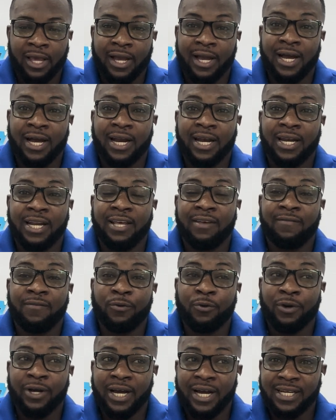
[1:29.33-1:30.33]
and if
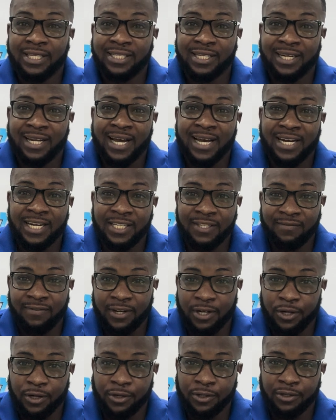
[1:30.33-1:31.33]
you guys like this
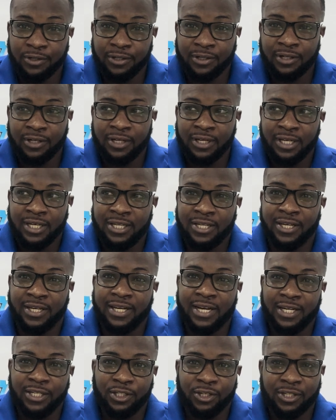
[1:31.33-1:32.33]
video, you
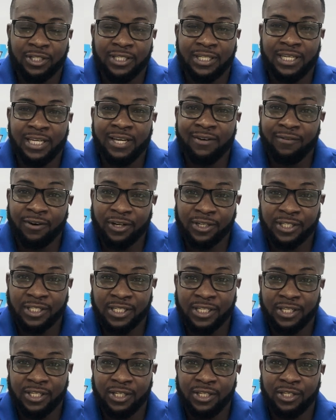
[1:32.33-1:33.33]
can just give
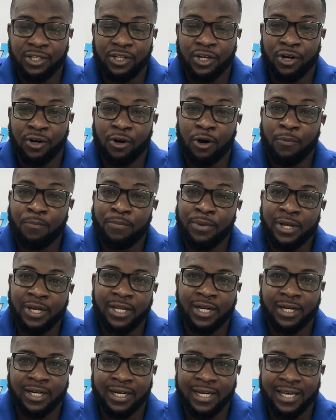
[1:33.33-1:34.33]
us your
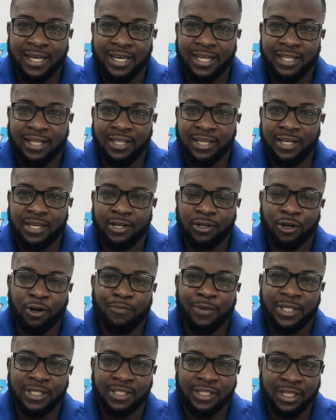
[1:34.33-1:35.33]
opinion in the
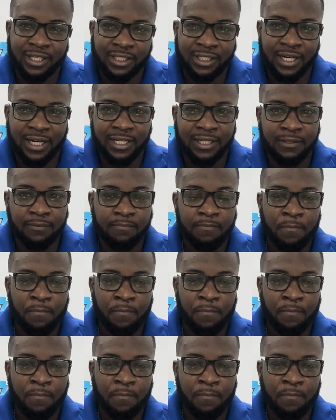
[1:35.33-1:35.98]
comment section